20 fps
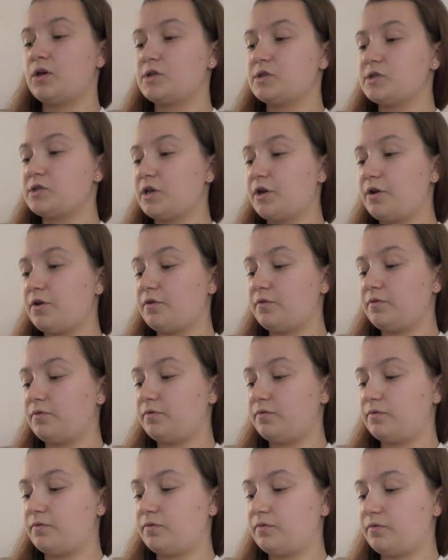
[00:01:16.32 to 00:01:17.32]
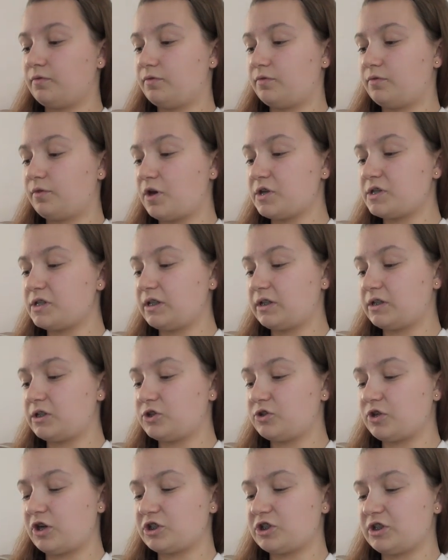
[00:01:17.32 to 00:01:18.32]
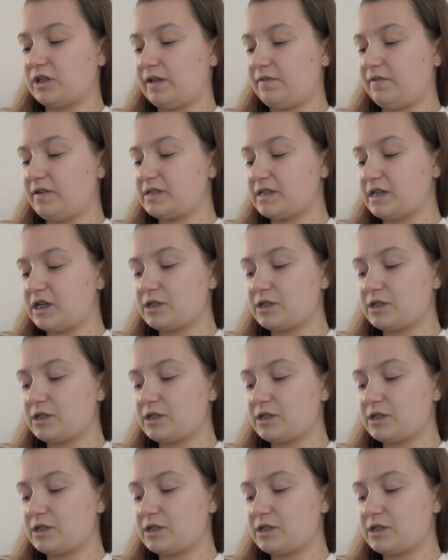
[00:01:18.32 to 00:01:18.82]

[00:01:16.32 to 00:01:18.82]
So those are the instruction leaflets.